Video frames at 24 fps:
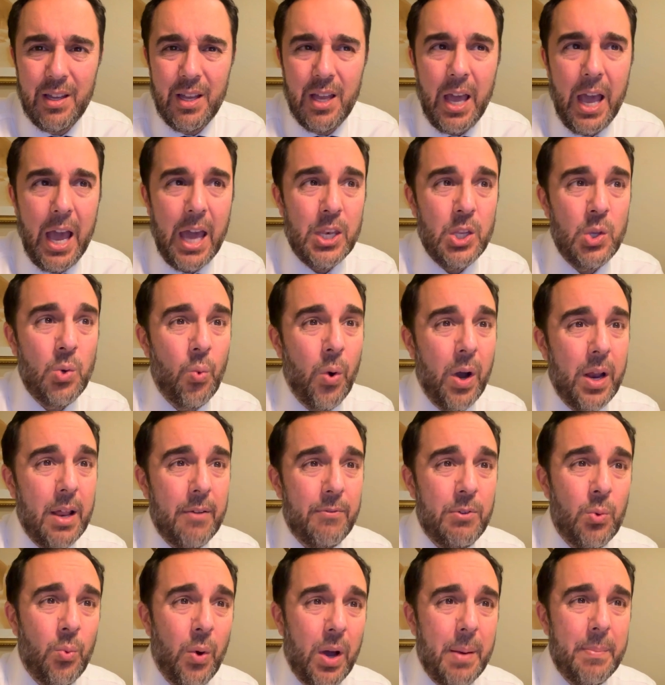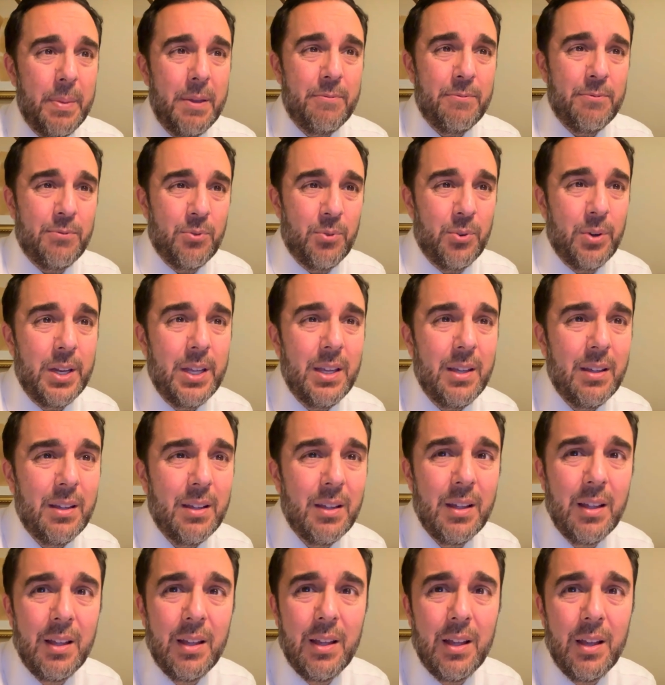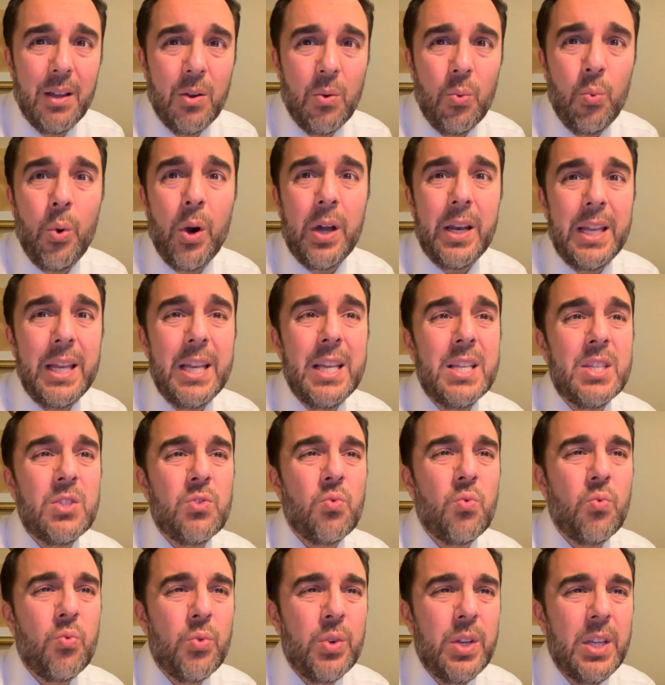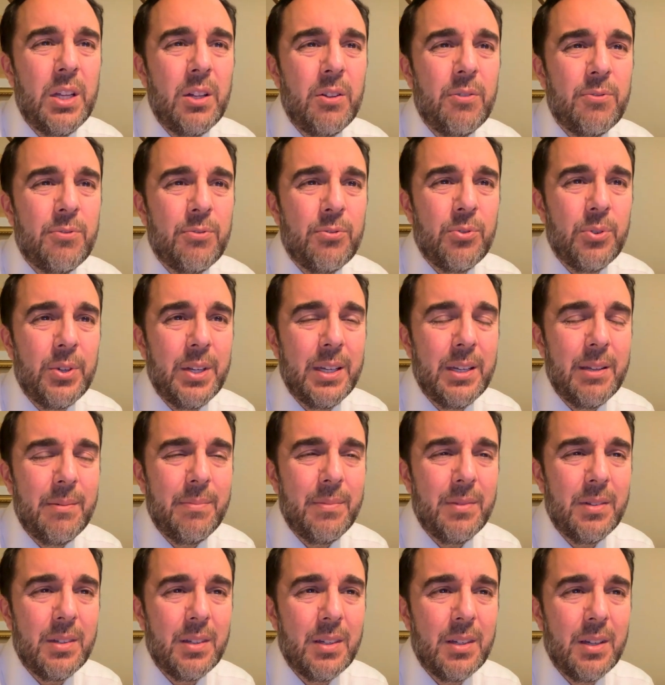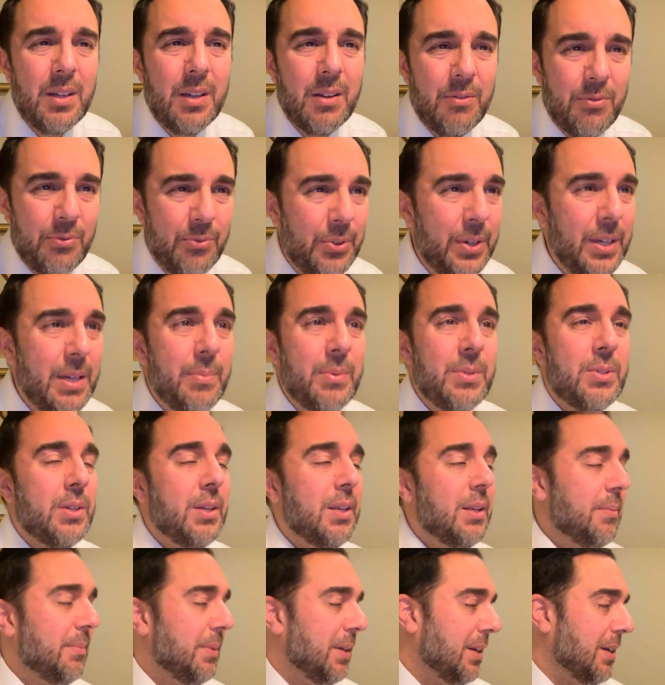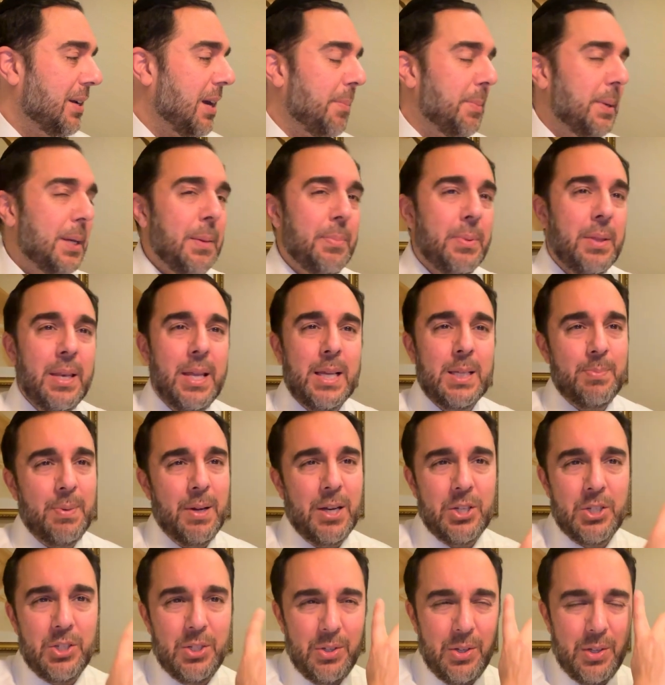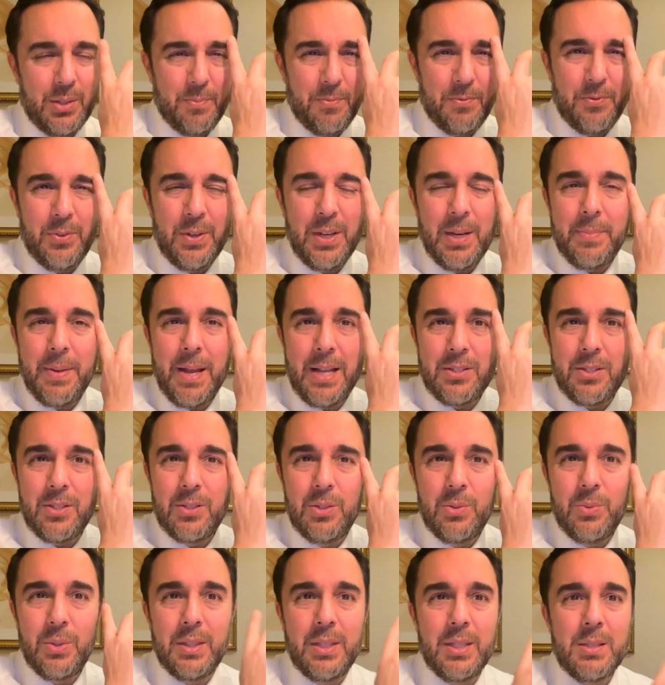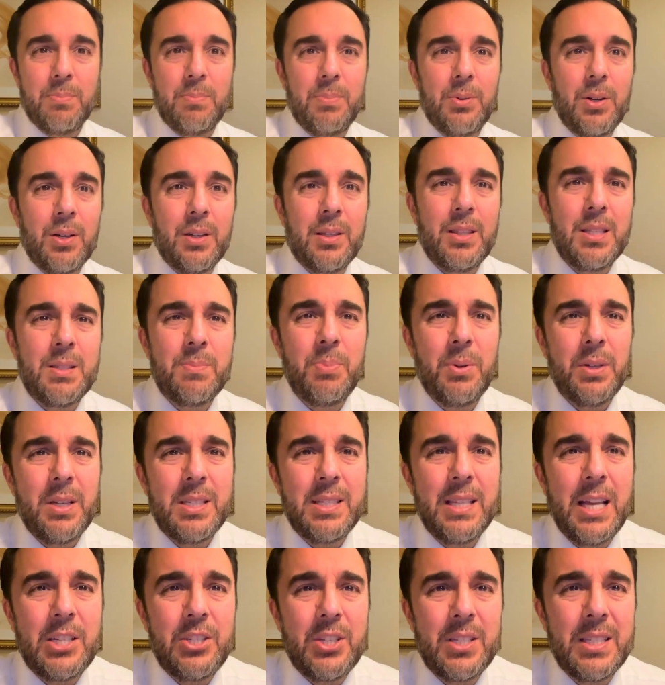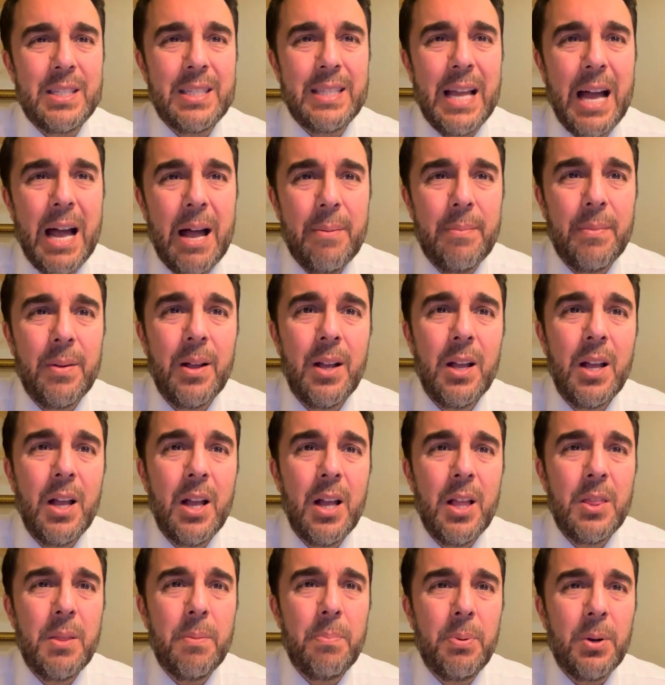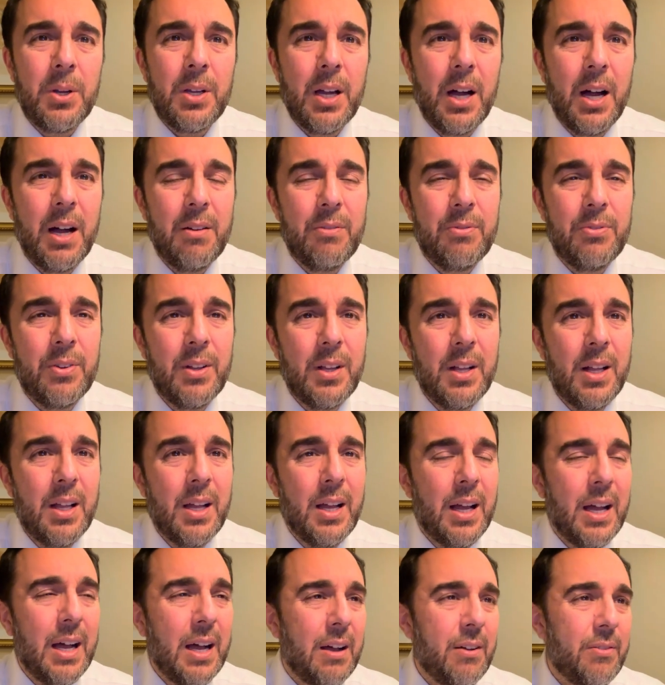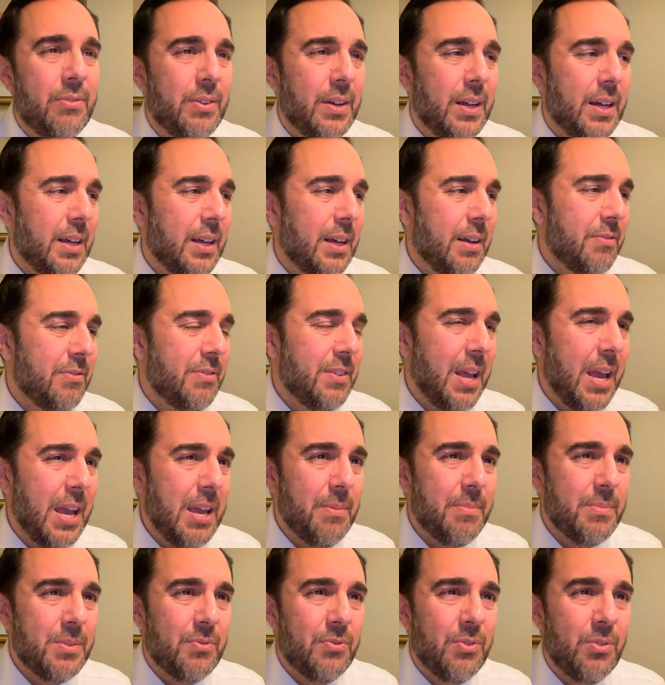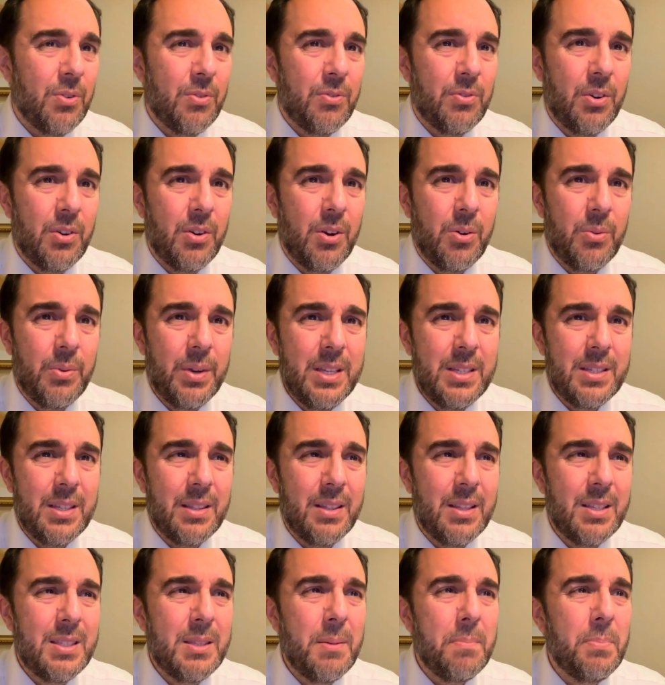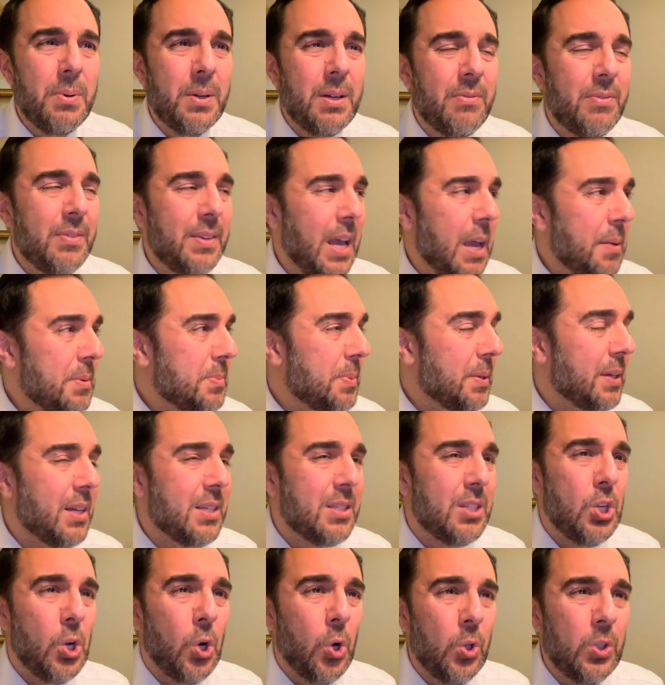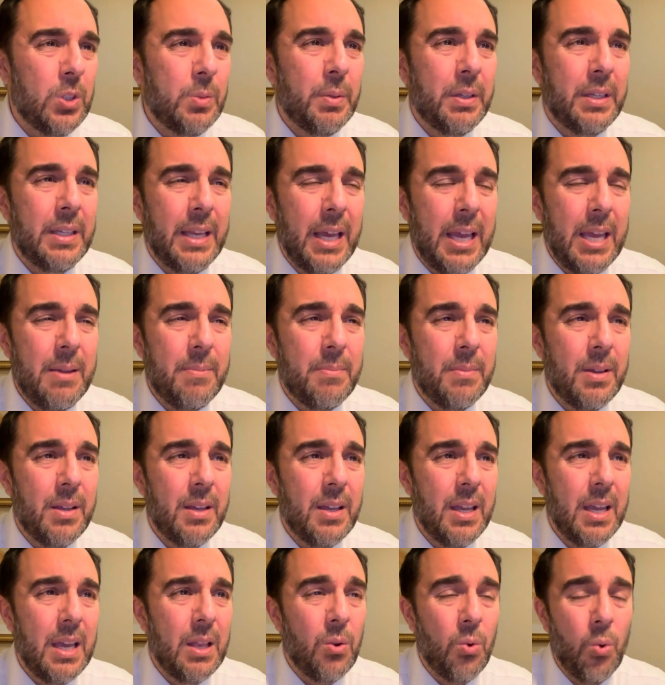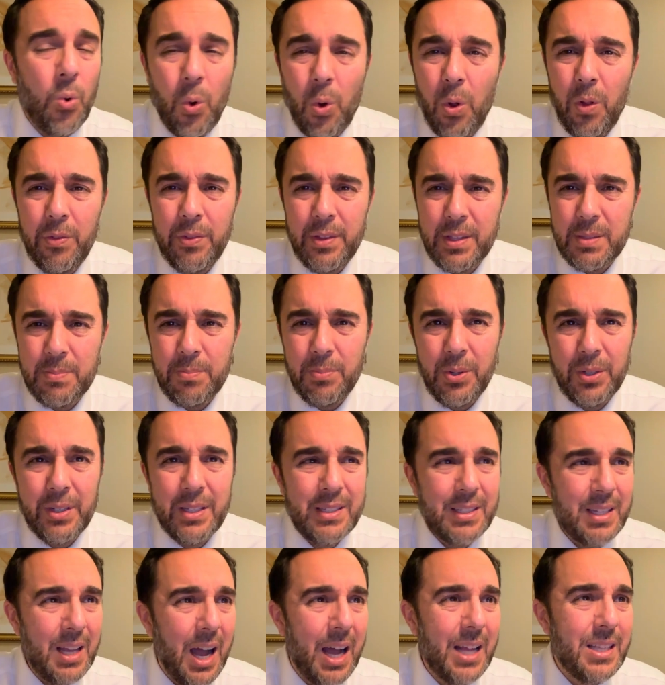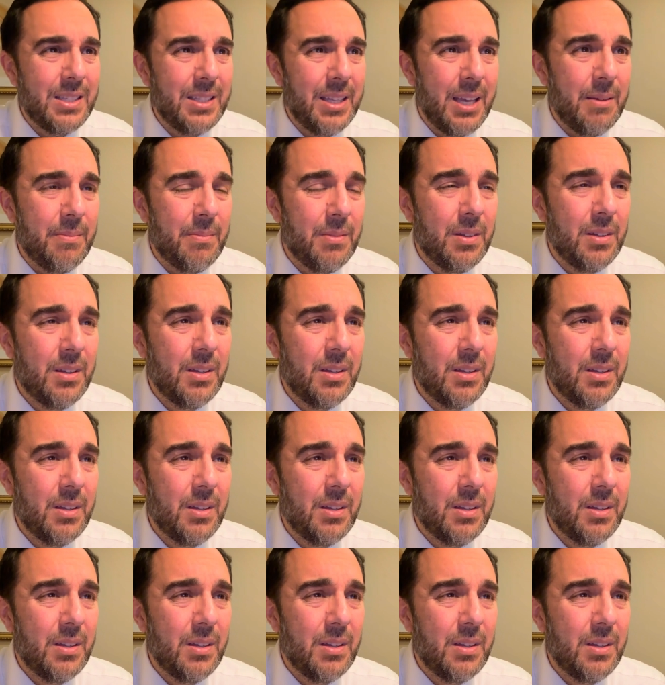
And you want, if you want to be free, what is real freedom? Freedom is going to be coming up the next parshiot. Freedom has to do with this book. This book is not just Stam, the book of of, uh, of names for, for no reason. This is the book of names because the ultimate name in all this book is God's name.